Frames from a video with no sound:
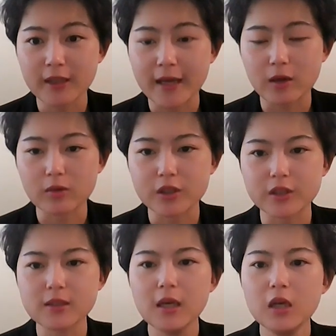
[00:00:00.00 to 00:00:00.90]

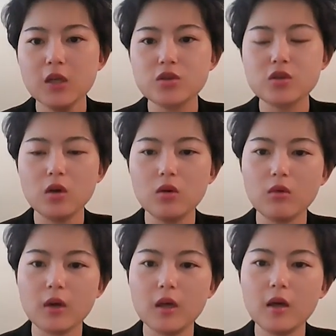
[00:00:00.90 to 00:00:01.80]
languages.
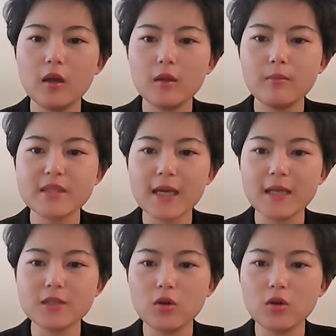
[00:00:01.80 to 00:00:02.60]
So besides